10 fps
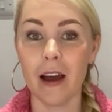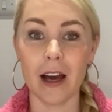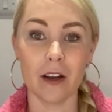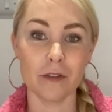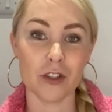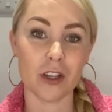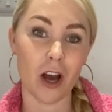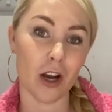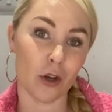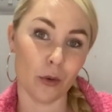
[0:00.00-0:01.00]
and I've just
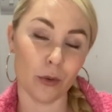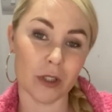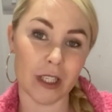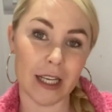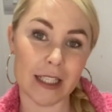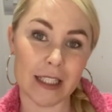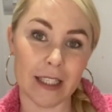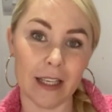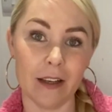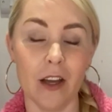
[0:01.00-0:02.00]
colour coordinated
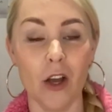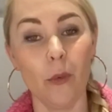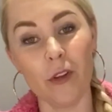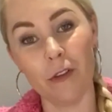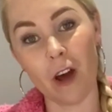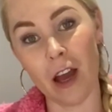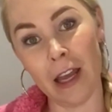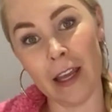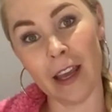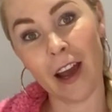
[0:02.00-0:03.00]
it with
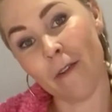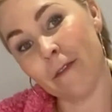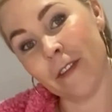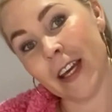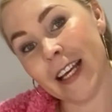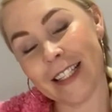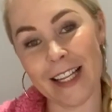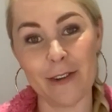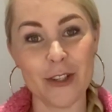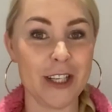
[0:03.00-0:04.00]
a comfy
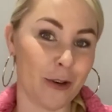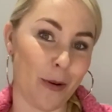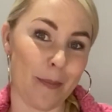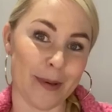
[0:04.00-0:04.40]
slouchy top.